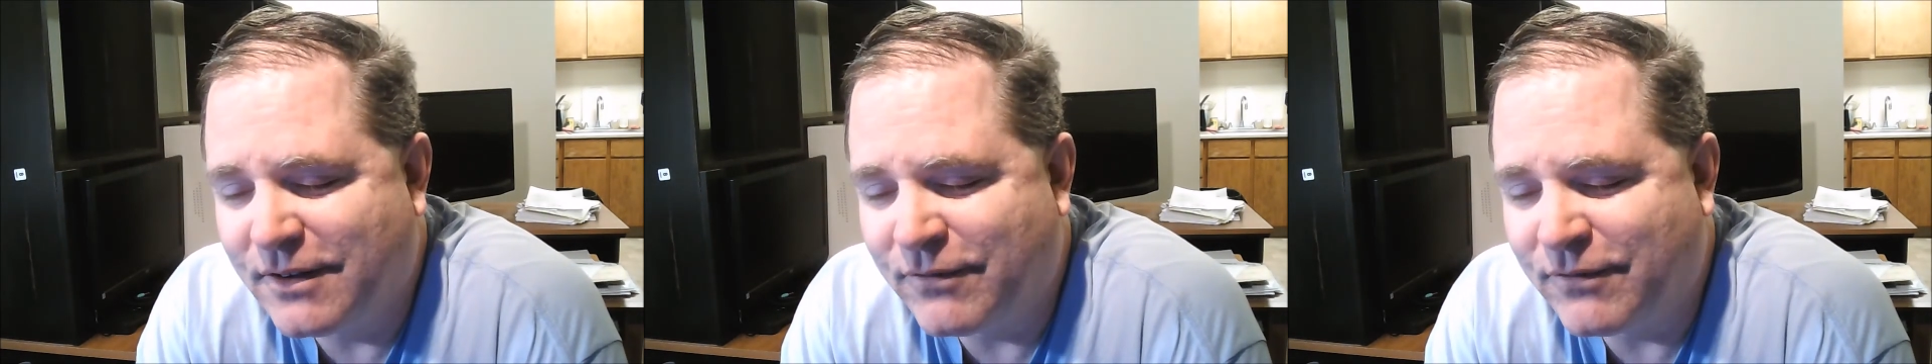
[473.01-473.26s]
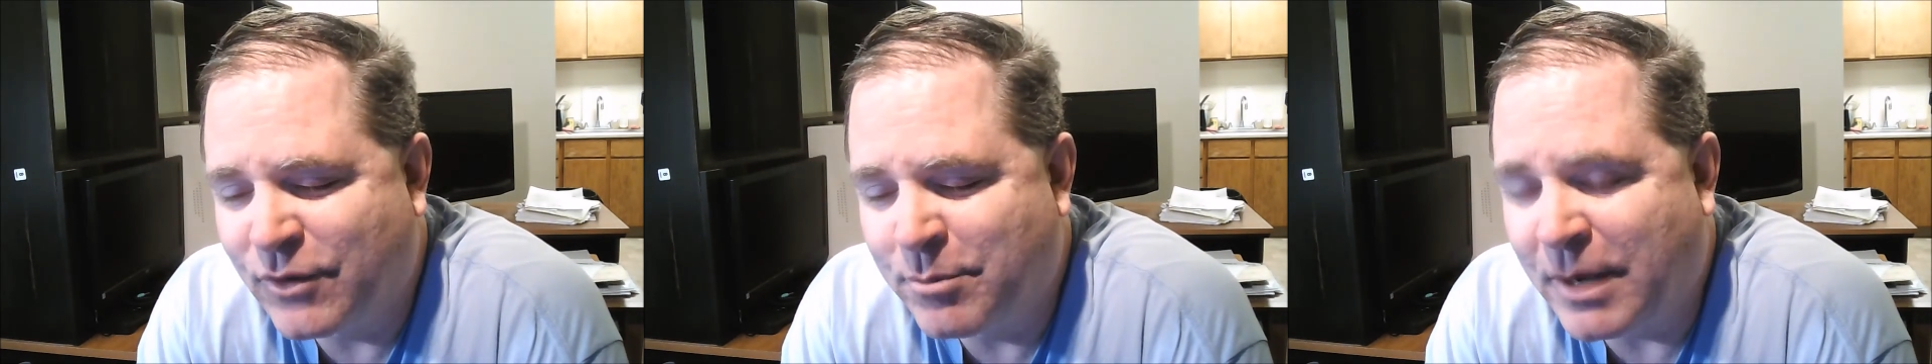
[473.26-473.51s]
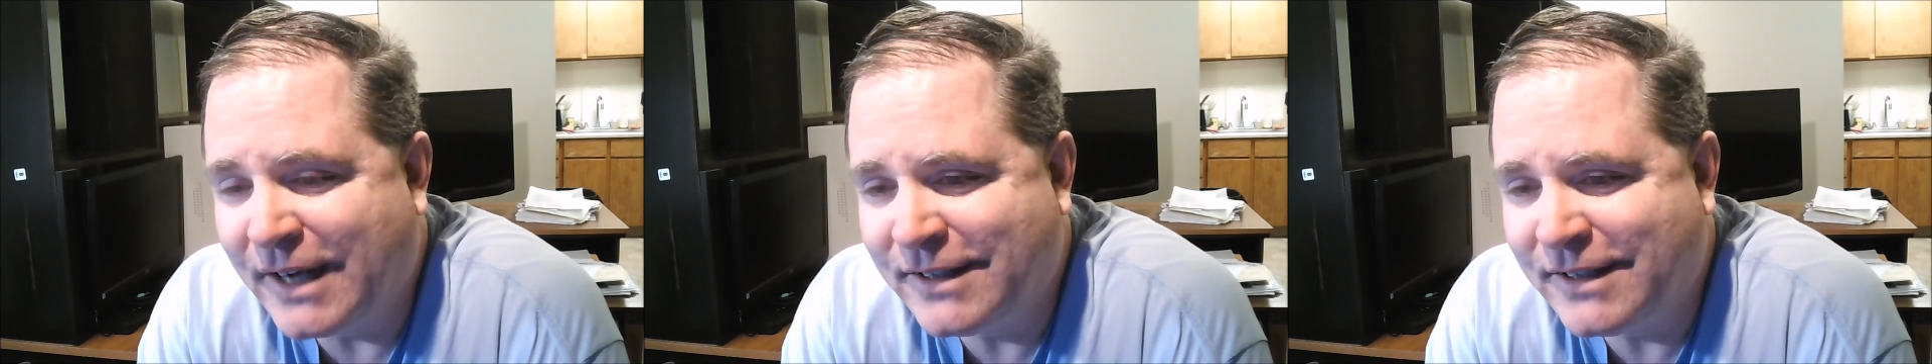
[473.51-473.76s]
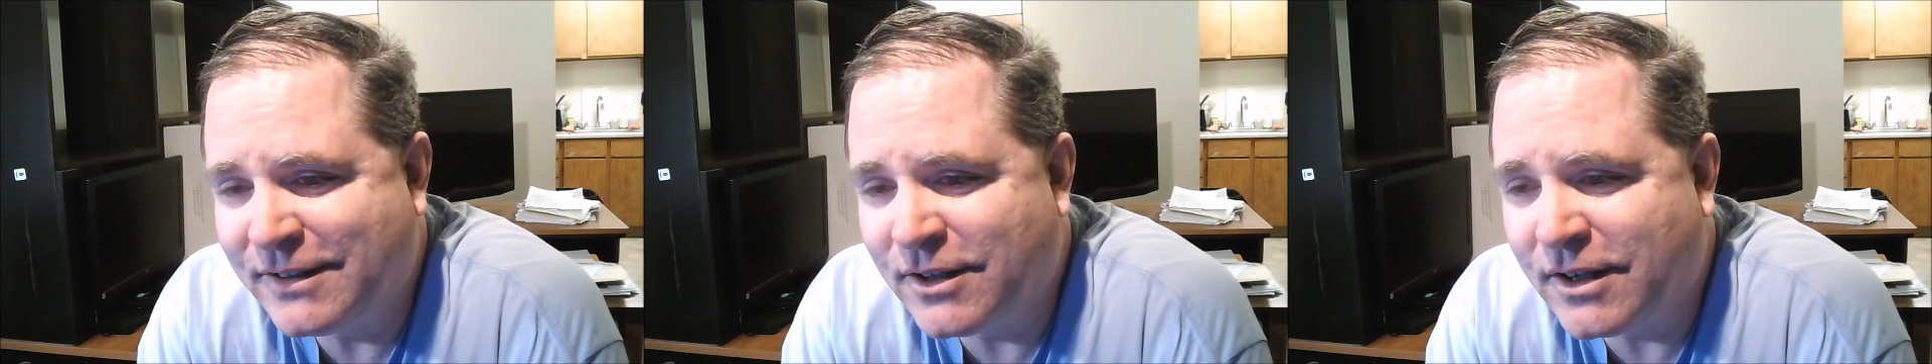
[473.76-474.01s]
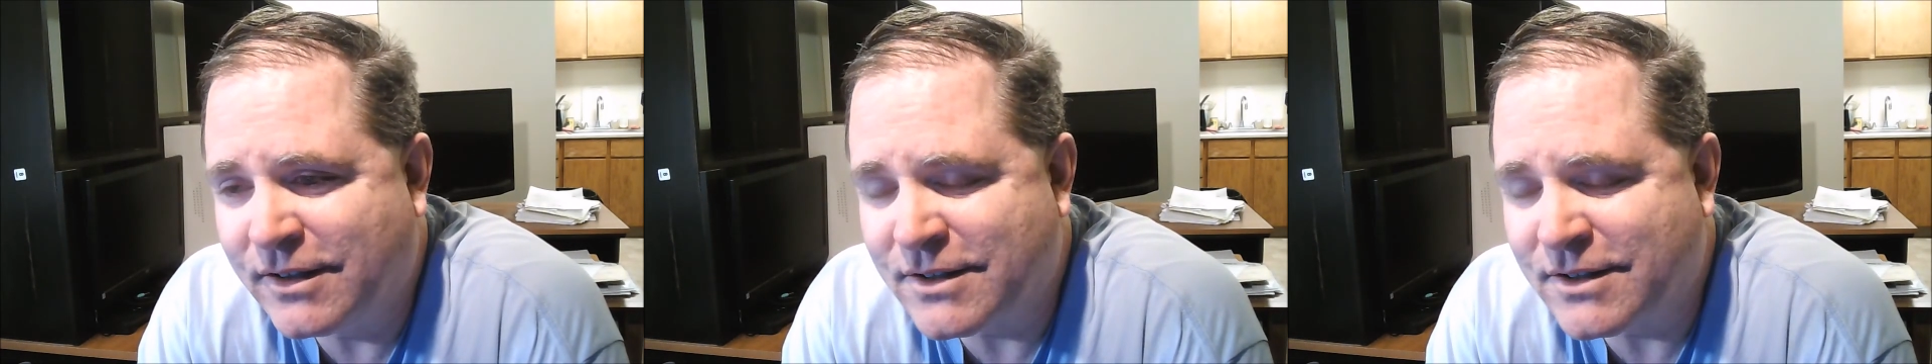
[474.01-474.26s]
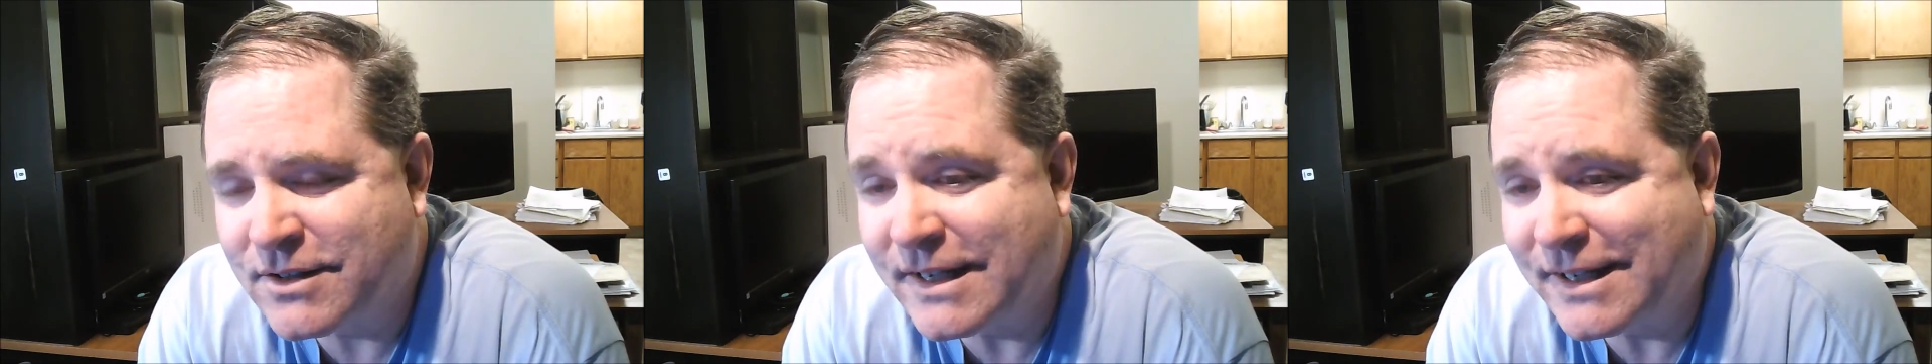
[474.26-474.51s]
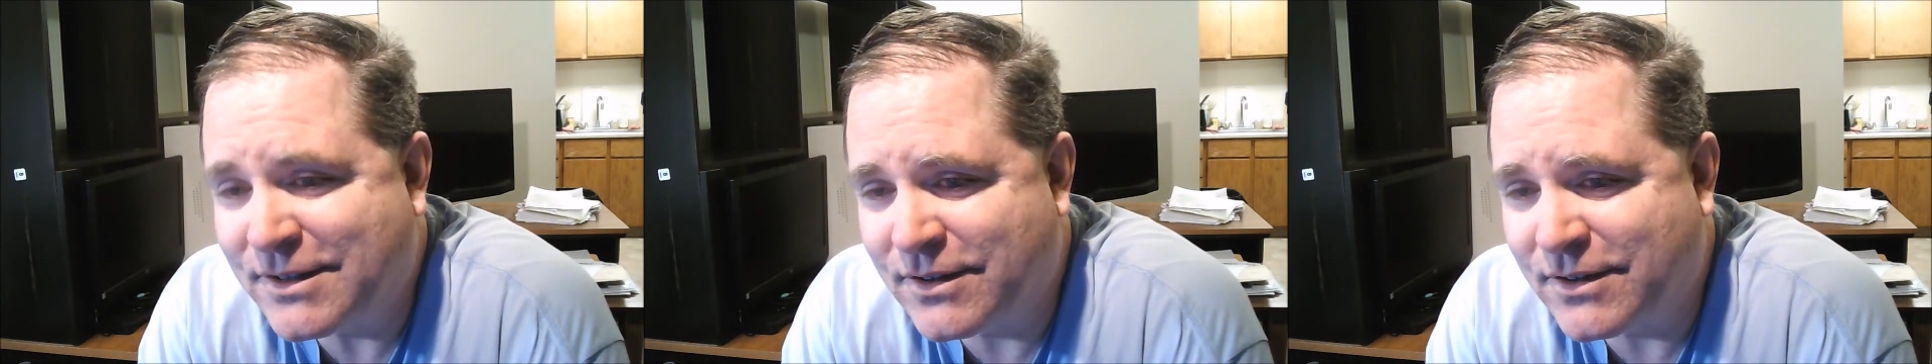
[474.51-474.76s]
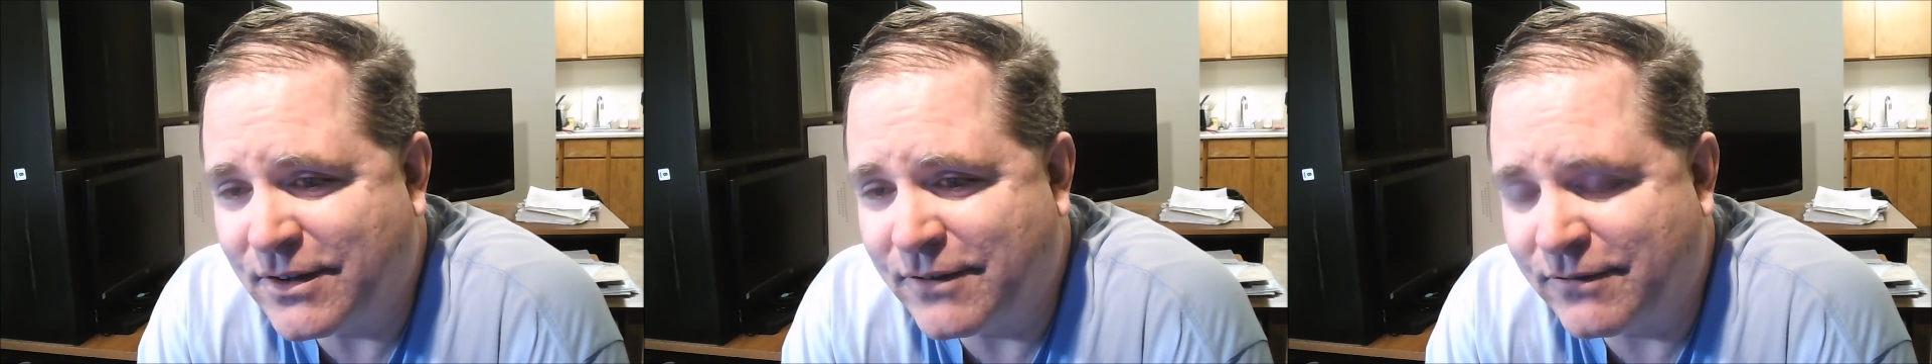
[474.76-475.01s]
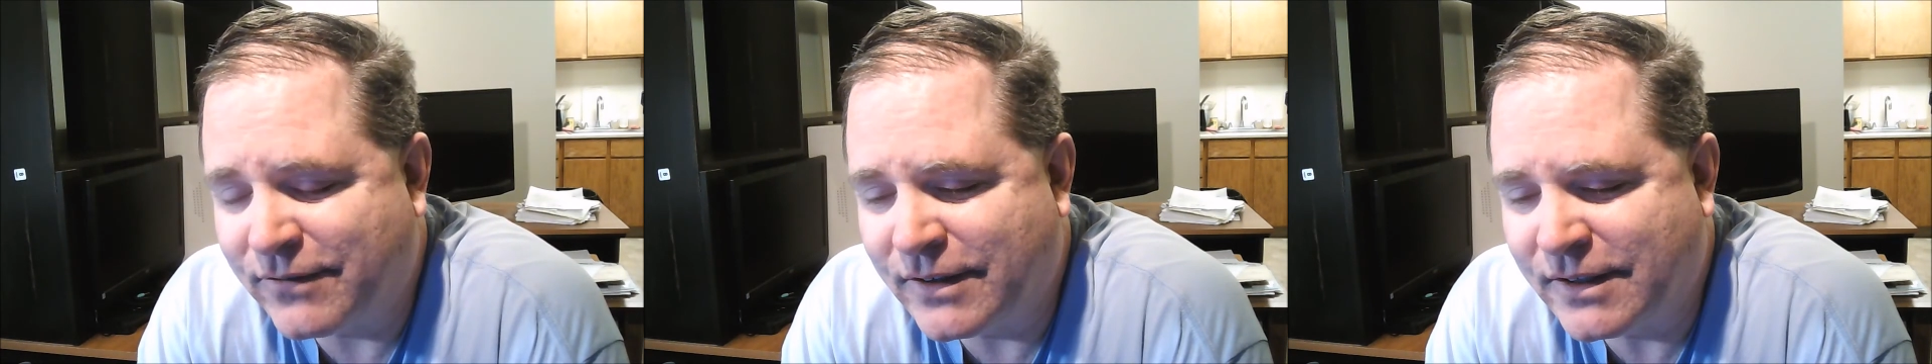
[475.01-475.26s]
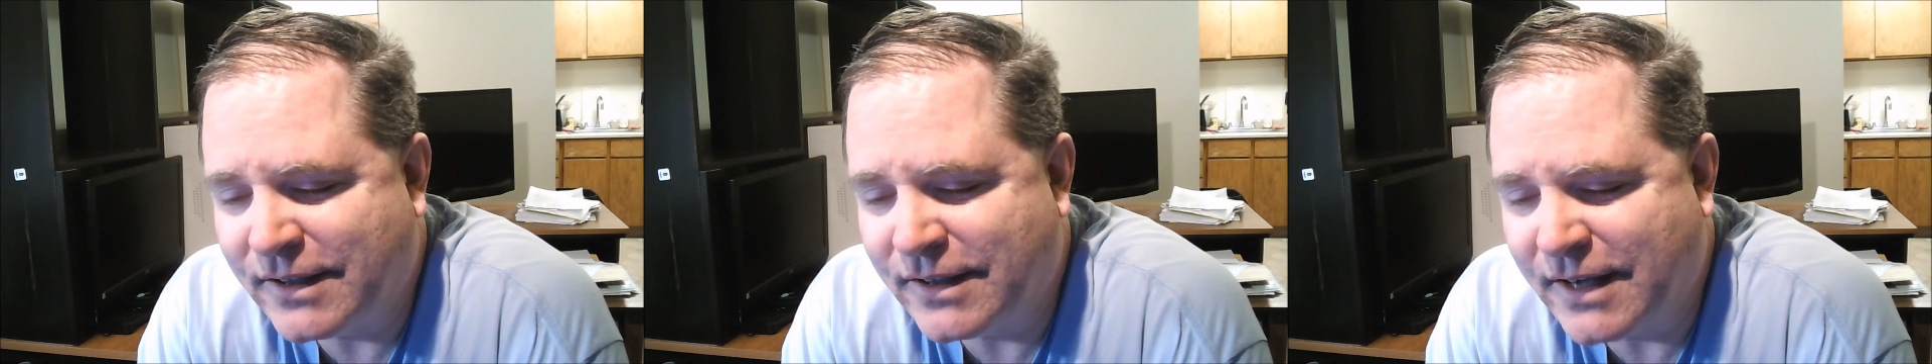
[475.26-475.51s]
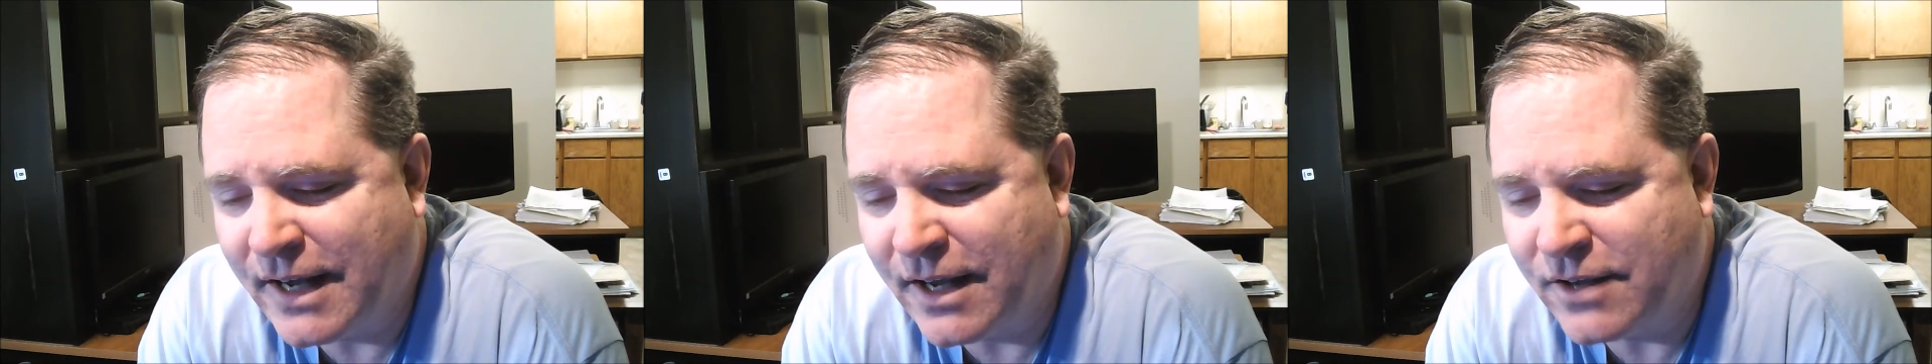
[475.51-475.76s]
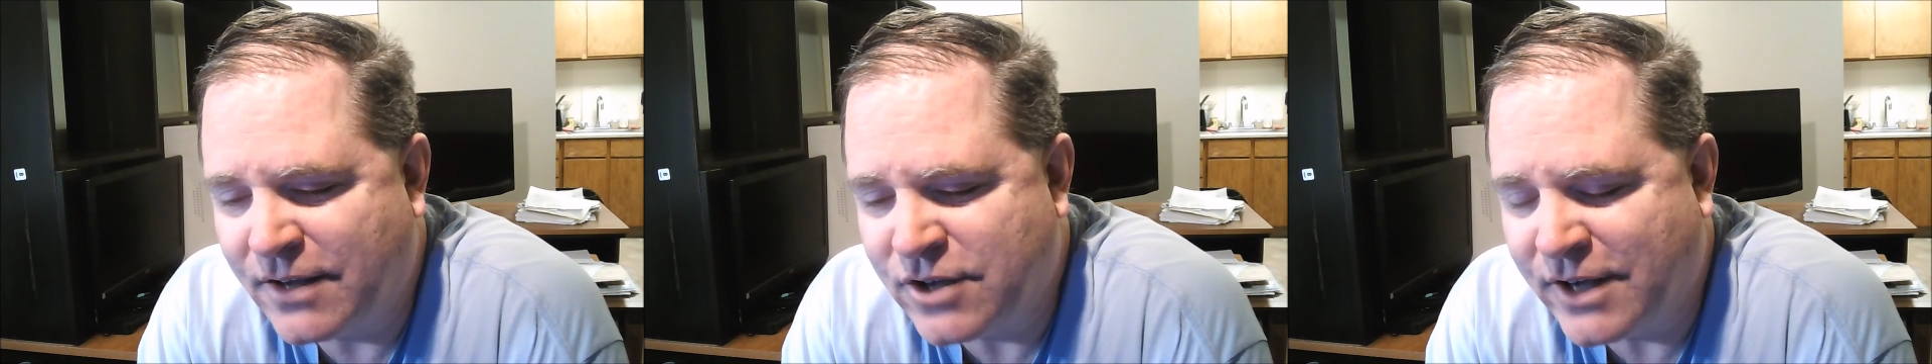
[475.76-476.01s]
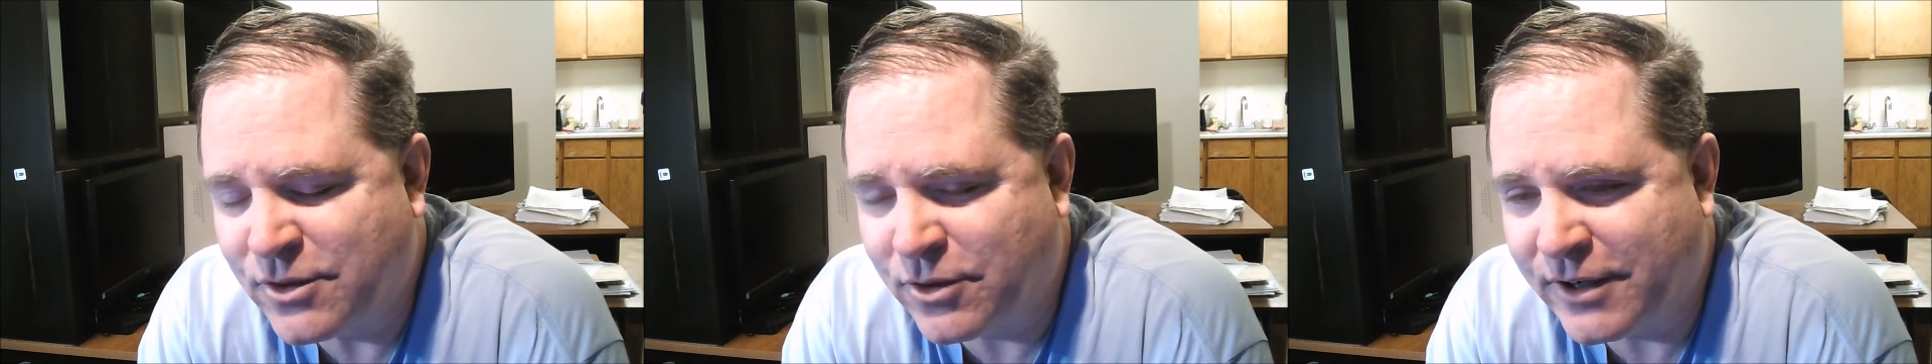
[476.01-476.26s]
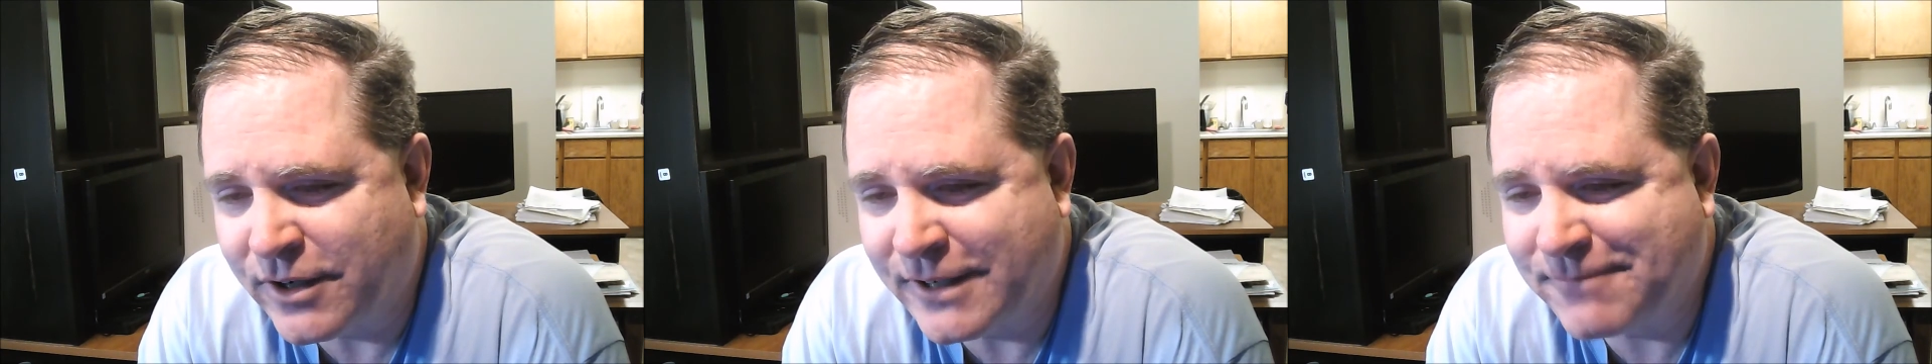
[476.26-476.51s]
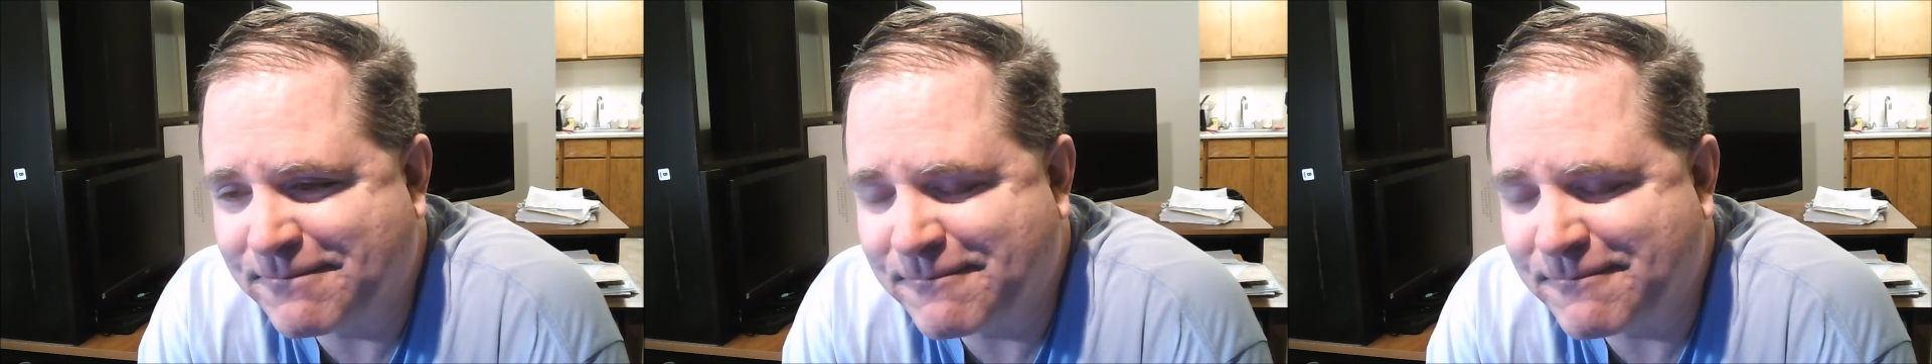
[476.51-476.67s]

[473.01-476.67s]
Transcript: for Biden on the 6th of uh, January